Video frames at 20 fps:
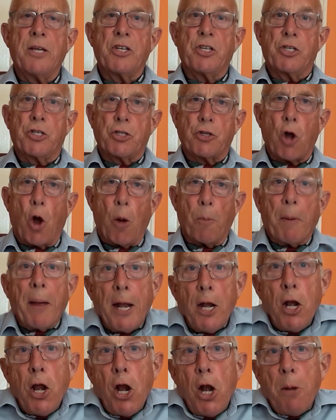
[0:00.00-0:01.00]
stop
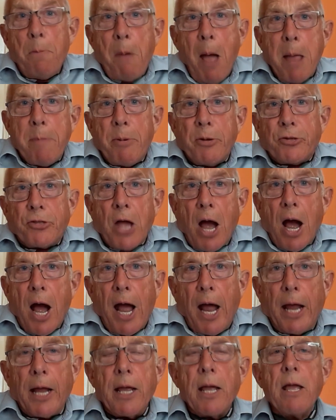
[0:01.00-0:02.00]
little baby
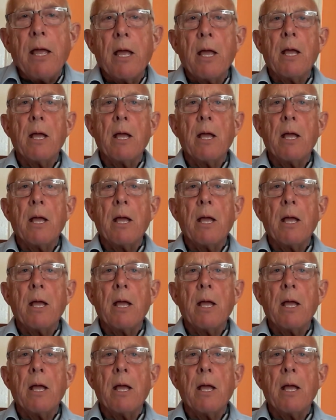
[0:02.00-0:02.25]
dying,